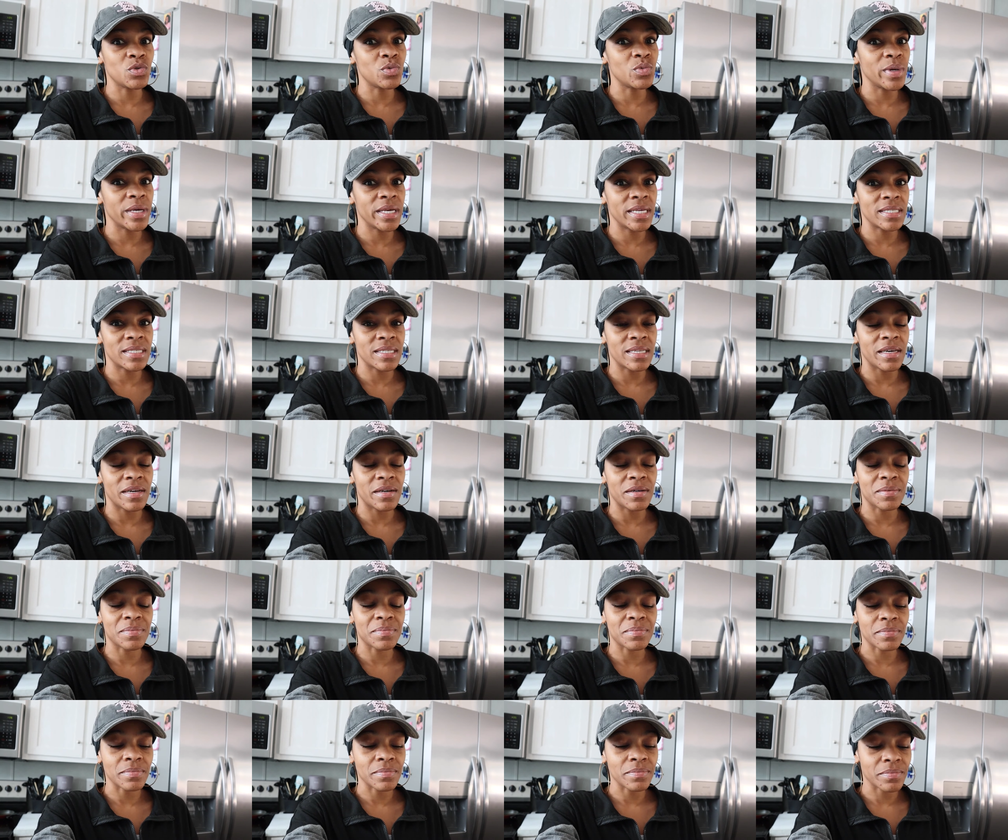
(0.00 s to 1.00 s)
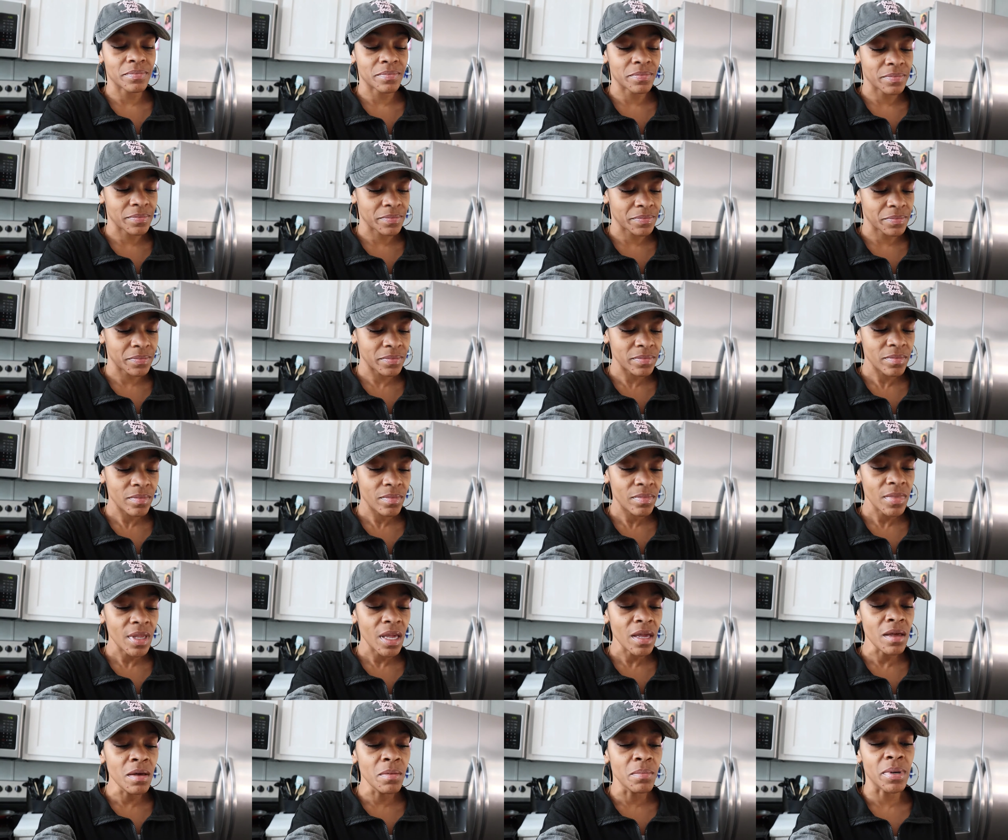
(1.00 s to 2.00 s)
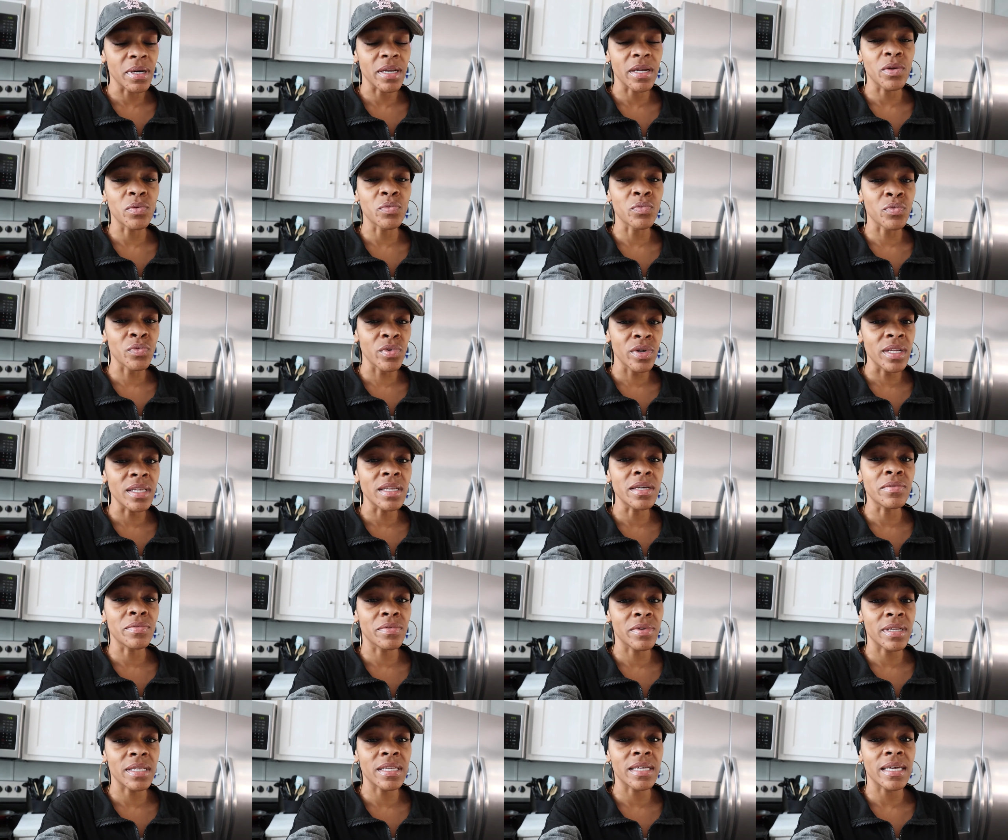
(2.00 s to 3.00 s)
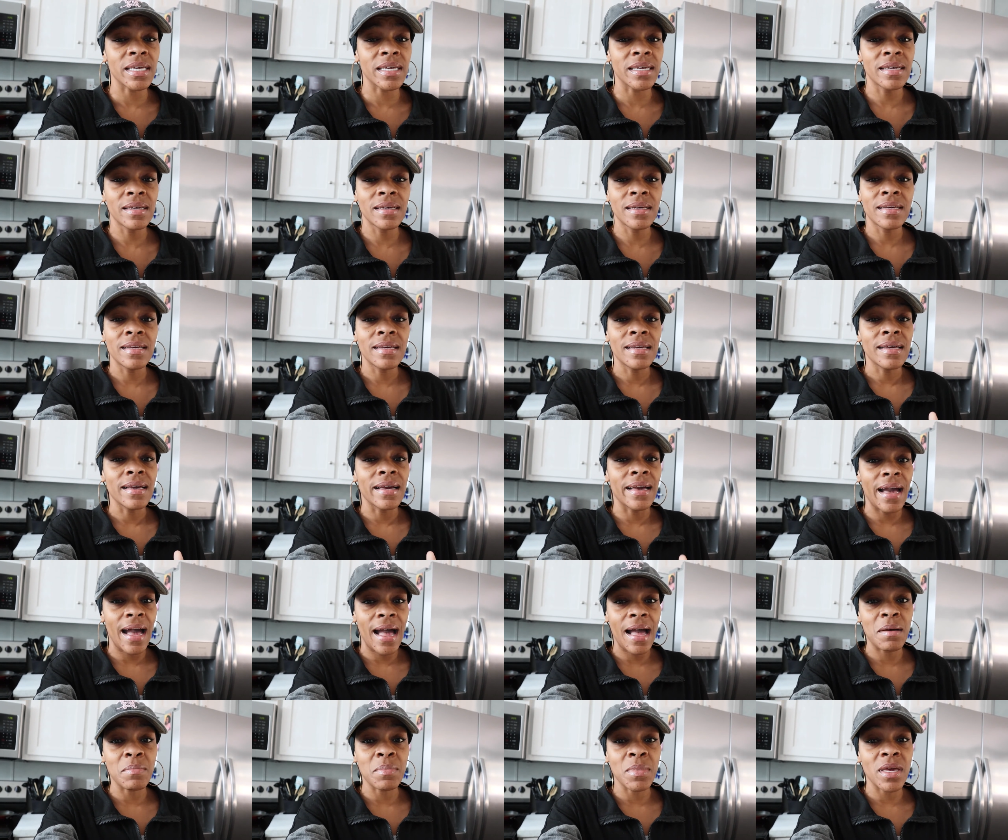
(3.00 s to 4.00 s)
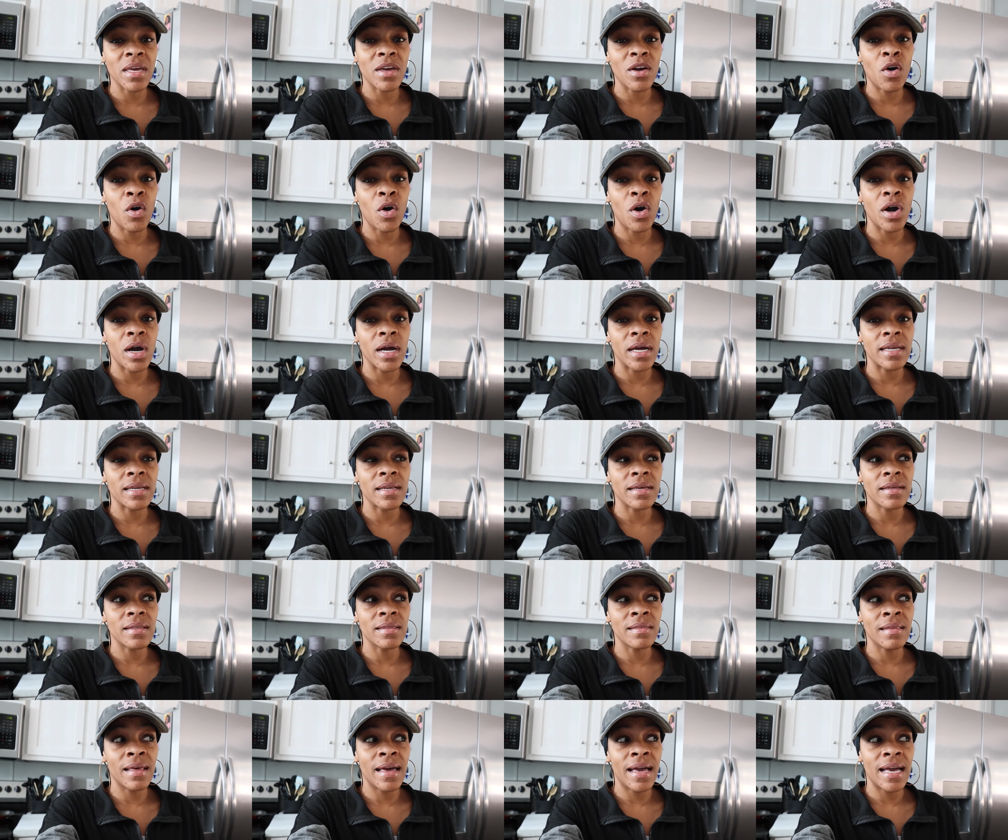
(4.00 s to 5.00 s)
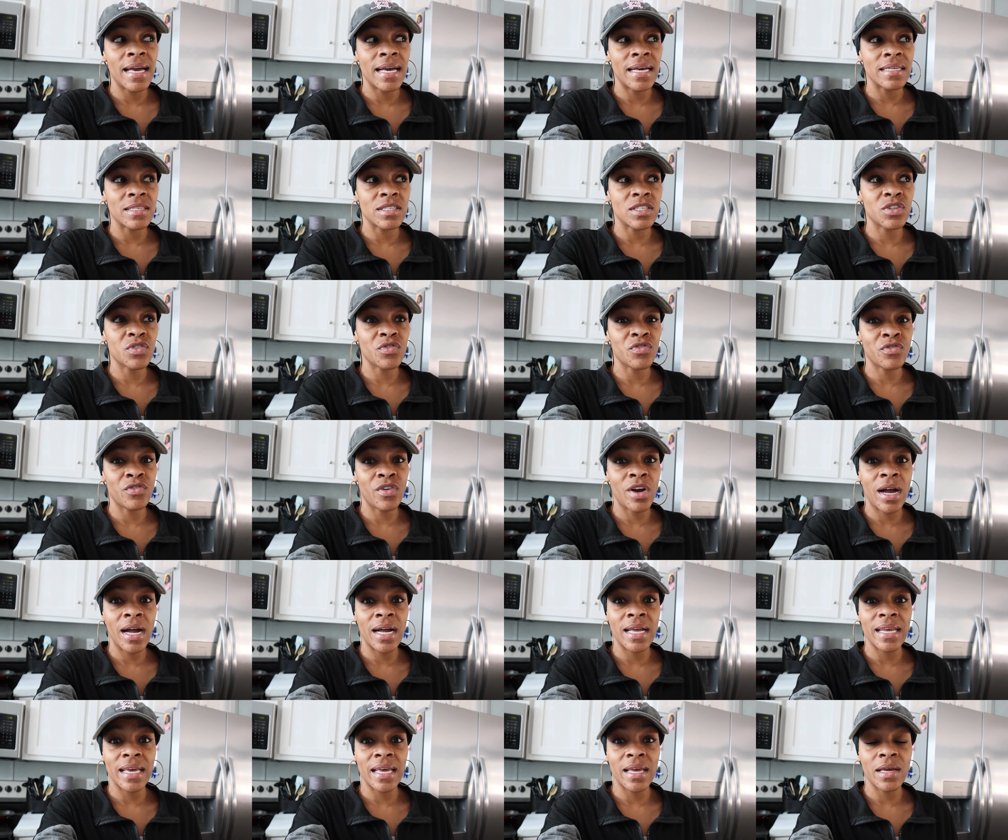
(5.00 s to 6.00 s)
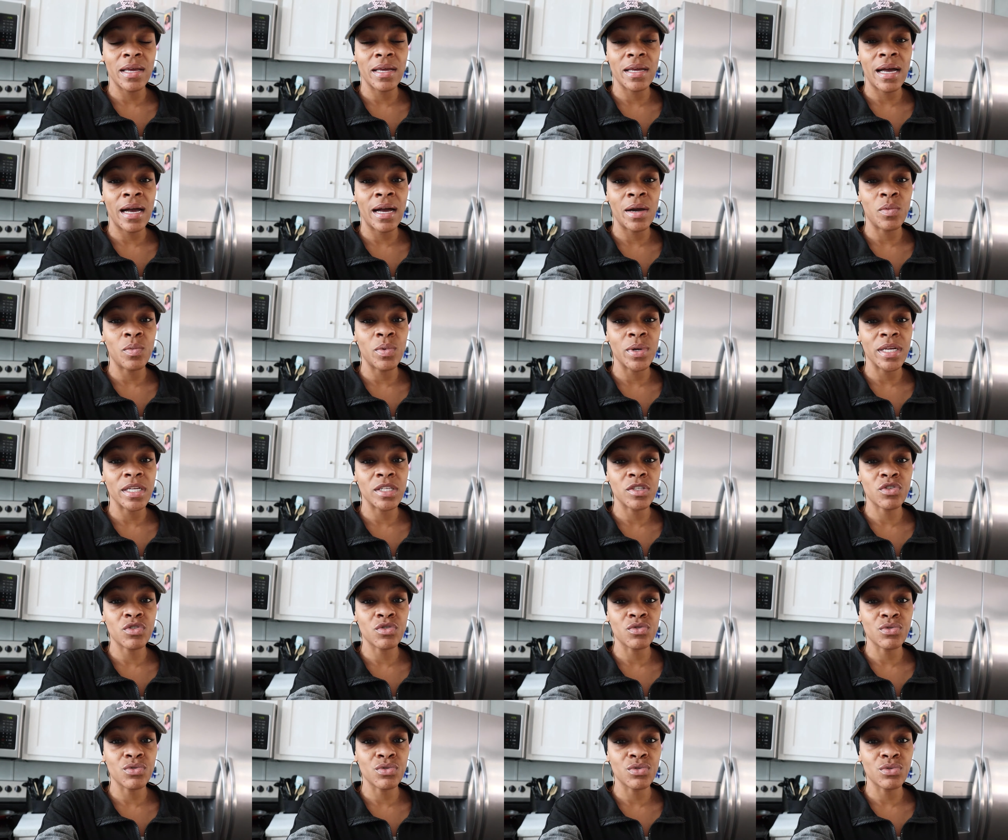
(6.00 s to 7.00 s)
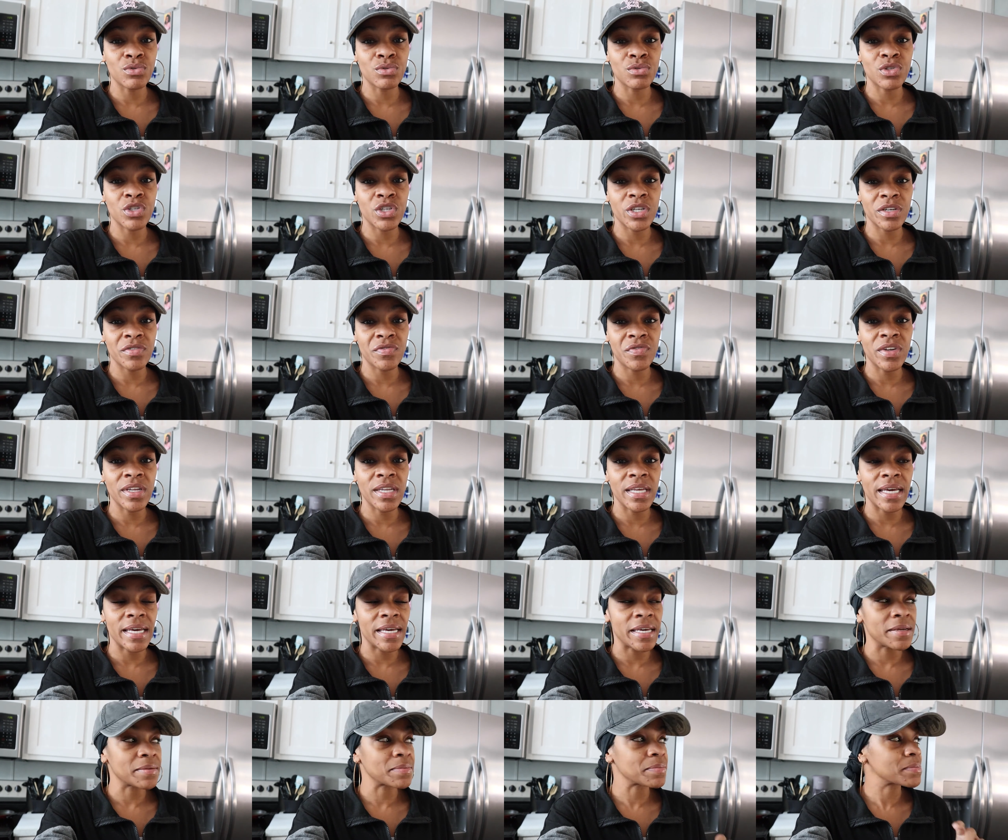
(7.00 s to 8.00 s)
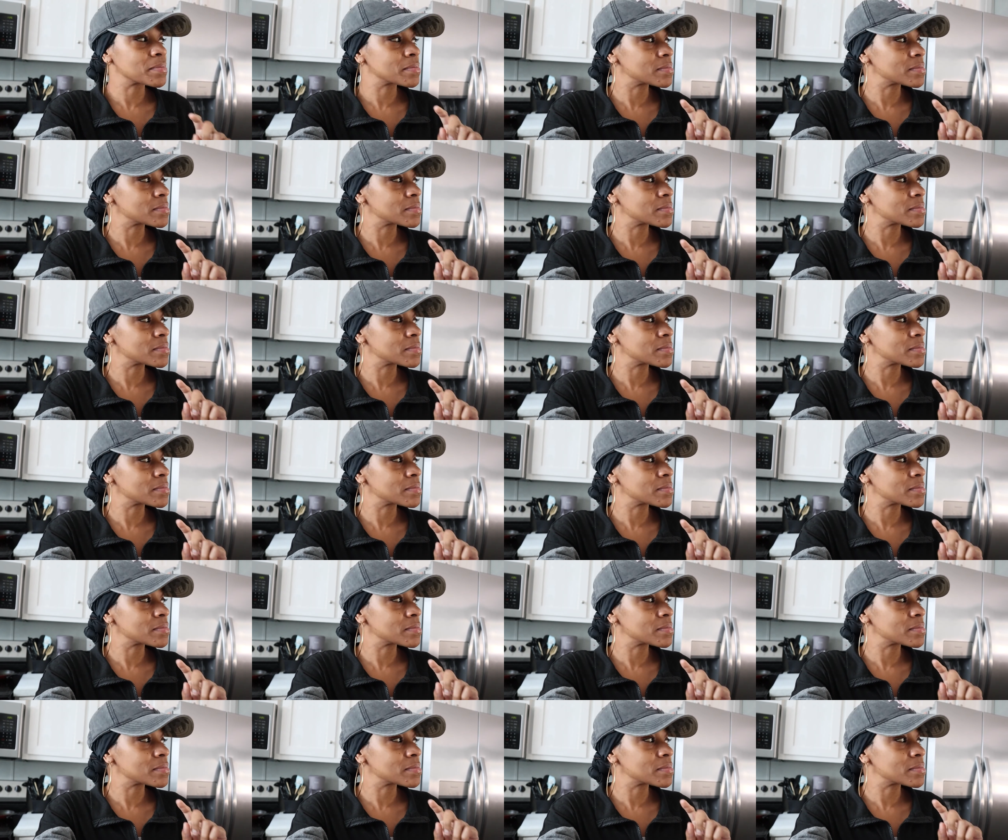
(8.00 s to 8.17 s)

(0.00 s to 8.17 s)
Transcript: weeks now but it really, really got me on last Friday. I went to Chick-fil-A,